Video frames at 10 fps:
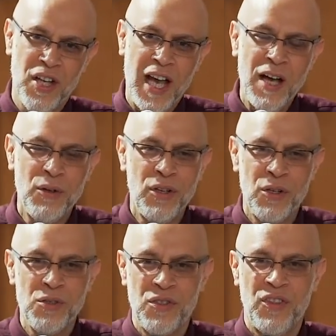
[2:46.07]
How do
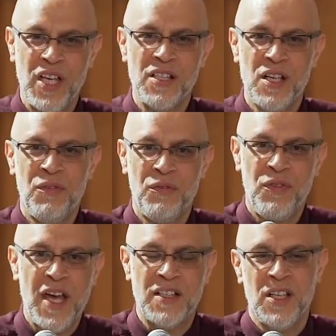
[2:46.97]
those things
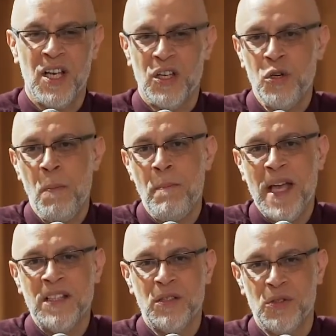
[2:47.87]
affect your
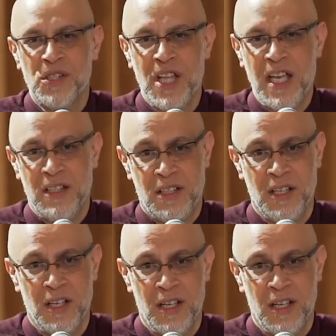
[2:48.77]
mental state?